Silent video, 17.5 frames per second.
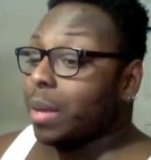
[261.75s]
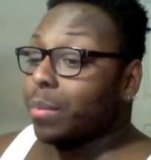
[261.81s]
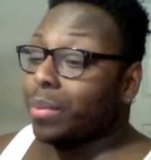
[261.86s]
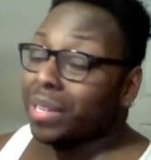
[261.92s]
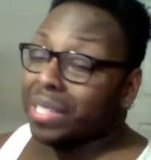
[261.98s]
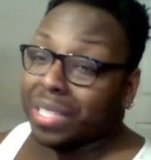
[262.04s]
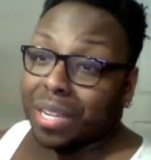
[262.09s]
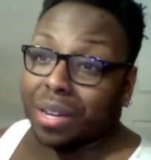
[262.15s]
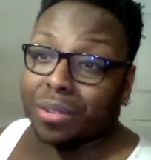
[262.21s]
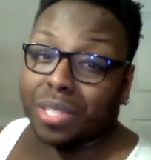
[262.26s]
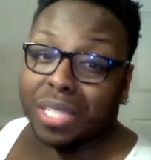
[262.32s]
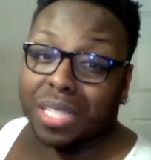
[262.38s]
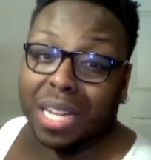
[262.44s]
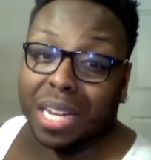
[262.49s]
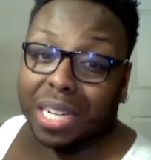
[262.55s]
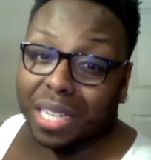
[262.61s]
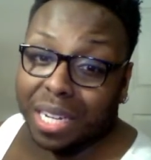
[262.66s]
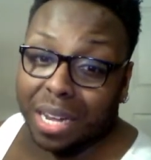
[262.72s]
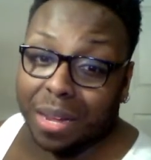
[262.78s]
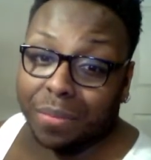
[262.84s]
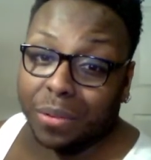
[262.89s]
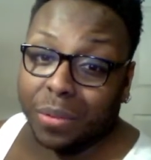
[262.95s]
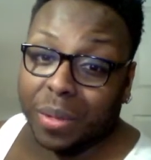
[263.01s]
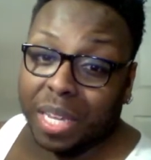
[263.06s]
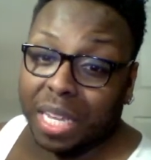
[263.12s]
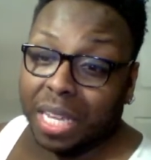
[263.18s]
Briscoe just
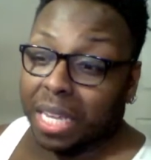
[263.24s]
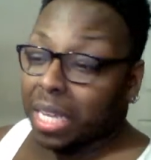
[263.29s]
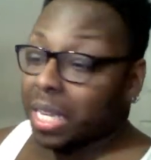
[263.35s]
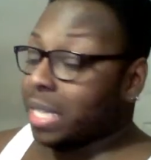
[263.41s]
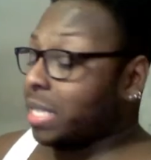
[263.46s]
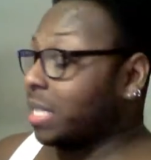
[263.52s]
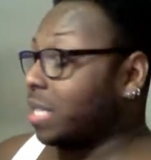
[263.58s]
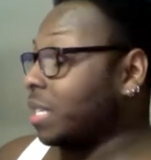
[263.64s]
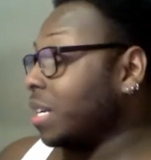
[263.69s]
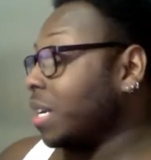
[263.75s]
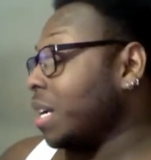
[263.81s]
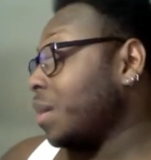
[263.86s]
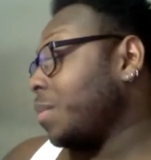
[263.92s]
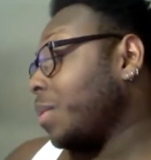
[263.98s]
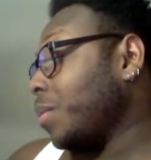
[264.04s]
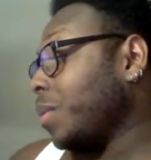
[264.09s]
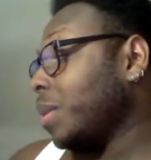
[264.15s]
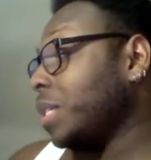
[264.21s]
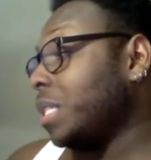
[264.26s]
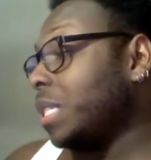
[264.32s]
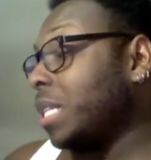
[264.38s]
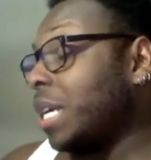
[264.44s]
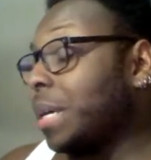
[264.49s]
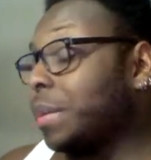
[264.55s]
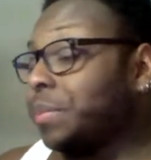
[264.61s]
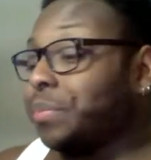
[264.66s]
undercover with his. But we'll
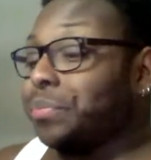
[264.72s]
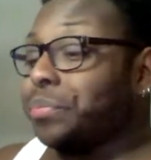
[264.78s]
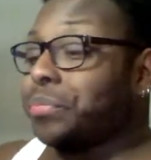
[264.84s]
see.